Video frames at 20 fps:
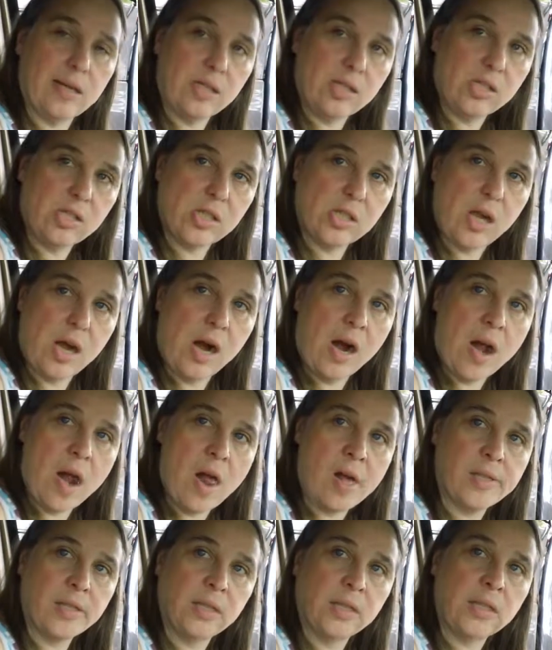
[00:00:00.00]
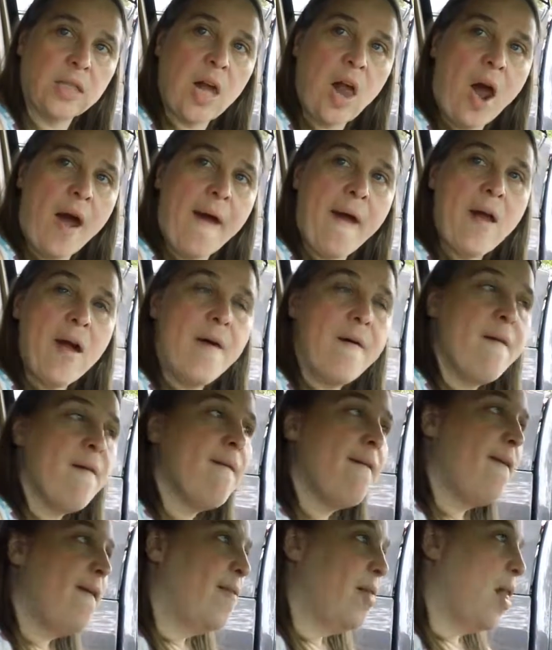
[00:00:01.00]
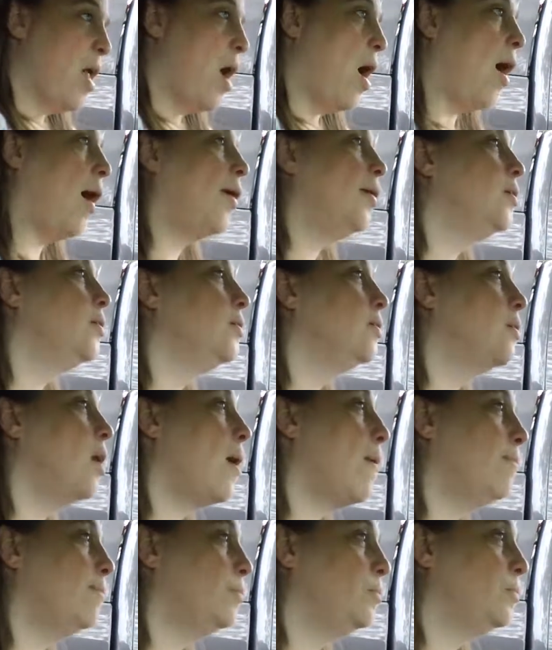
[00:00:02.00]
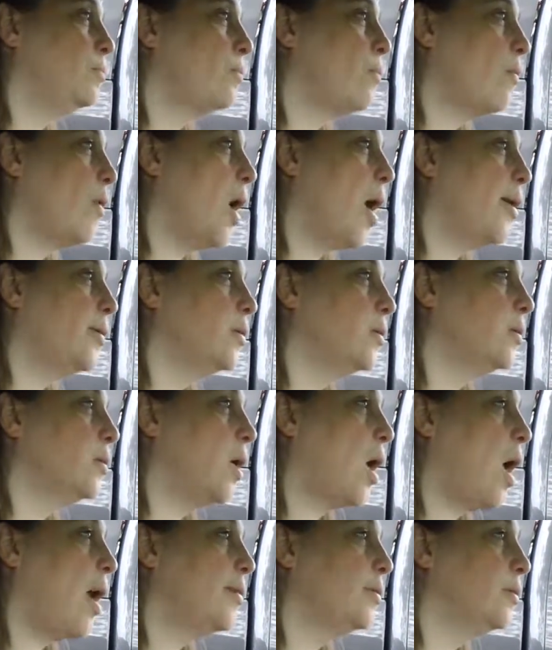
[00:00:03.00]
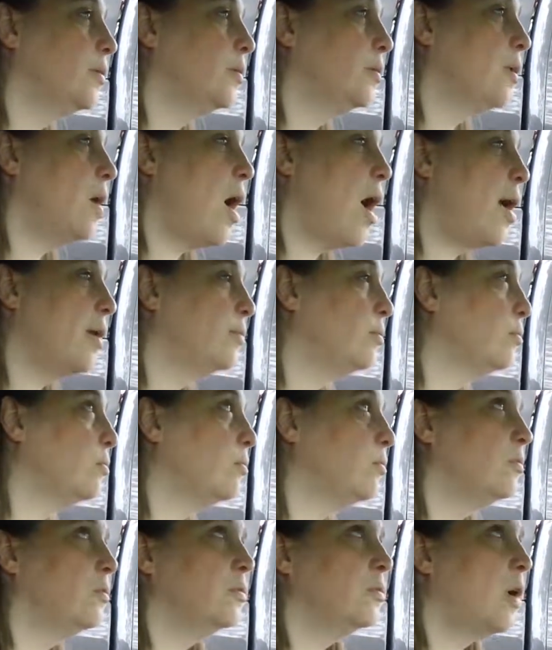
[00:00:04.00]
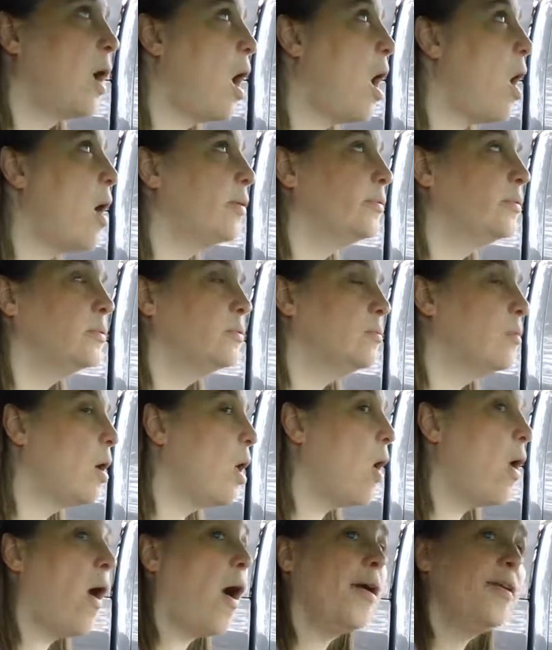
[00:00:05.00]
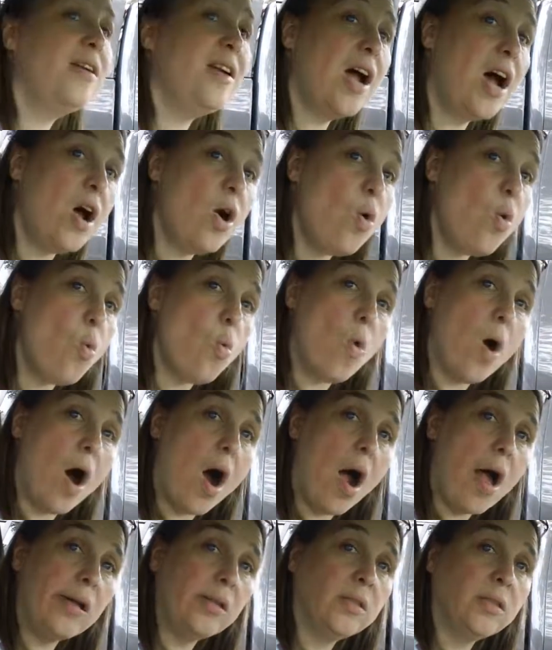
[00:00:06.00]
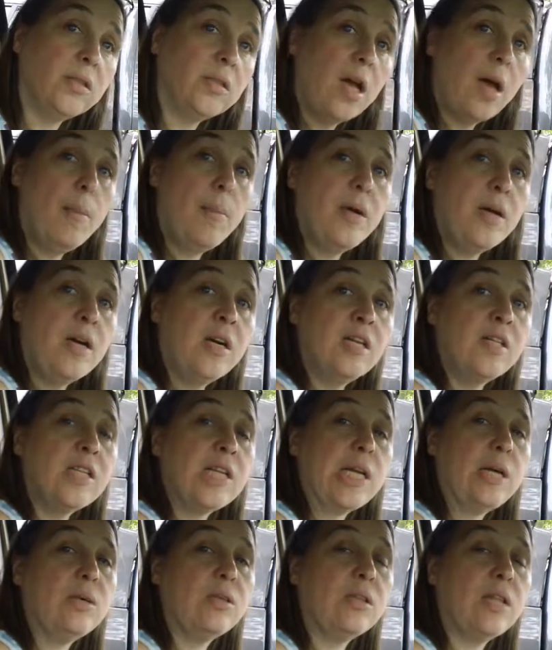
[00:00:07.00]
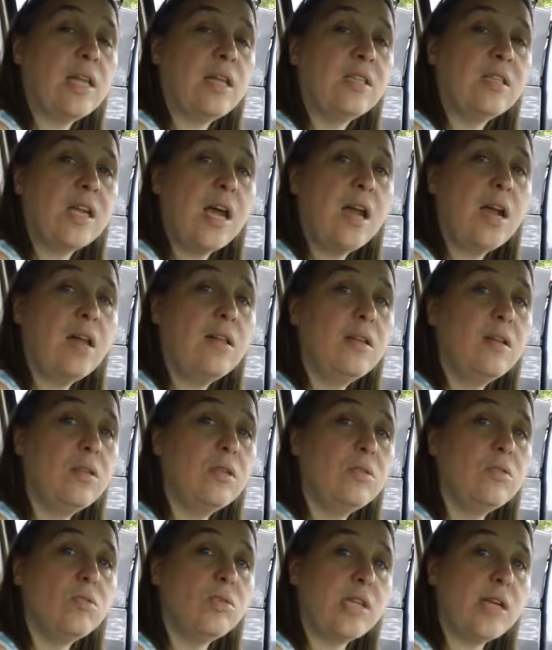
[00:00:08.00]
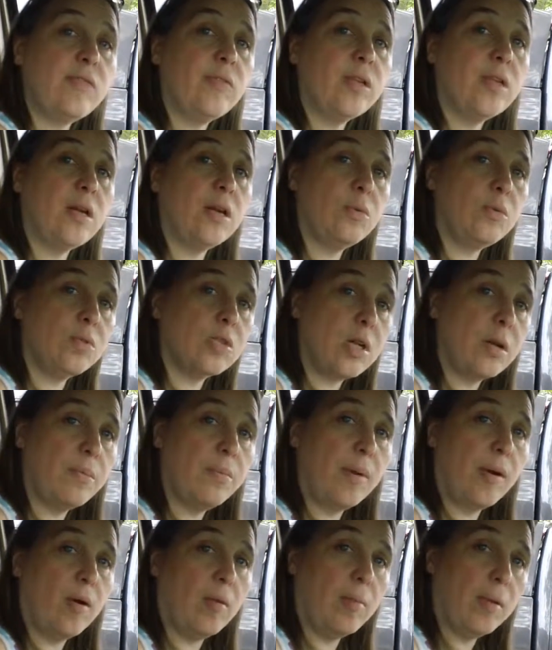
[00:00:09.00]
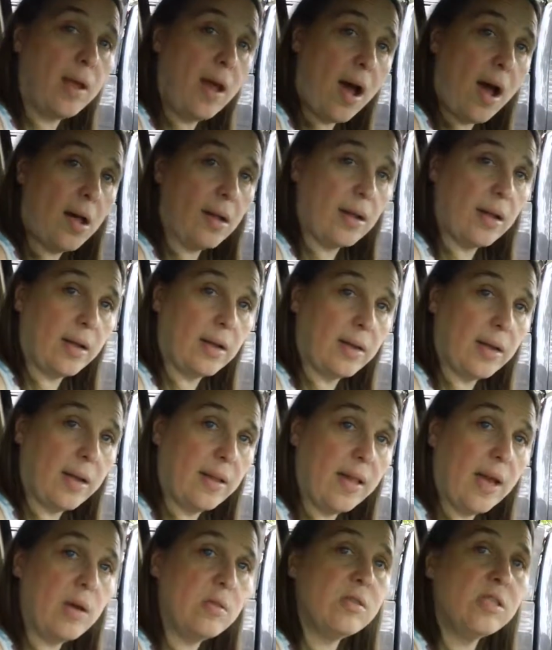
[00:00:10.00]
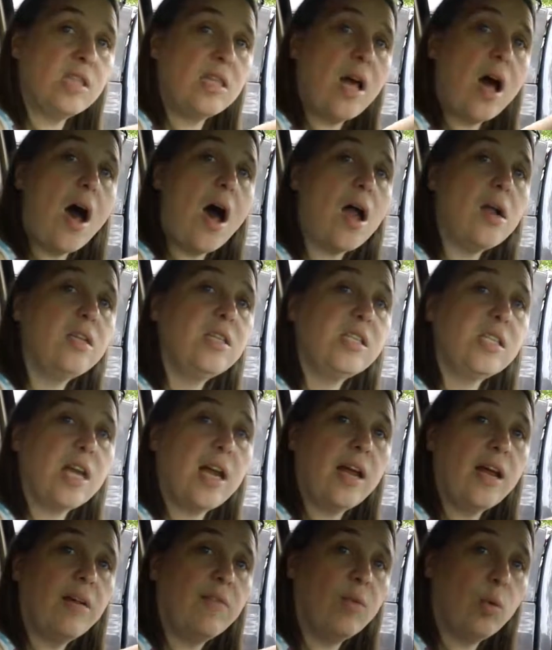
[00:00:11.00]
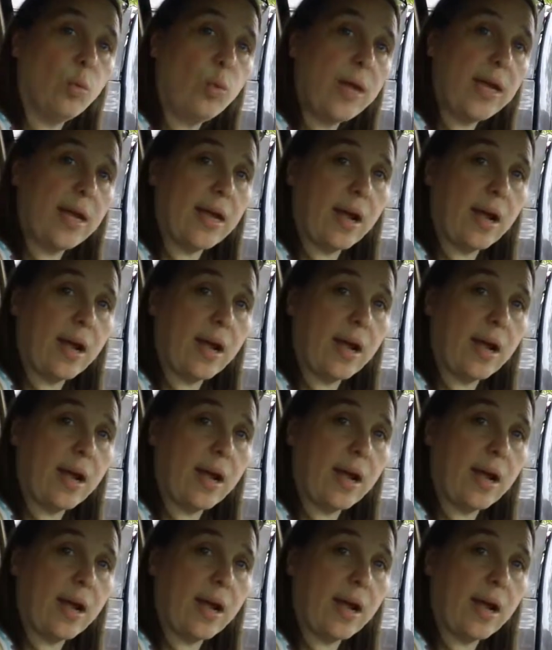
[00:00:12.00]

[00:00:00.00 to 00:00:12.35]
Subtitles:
Being a two-door, it's got oversized windows. Driving down the road, you get a nice blast of air blowing through the window. No. Because they said on the news even that it was unbearably hot that day. That was the hottest day of the week.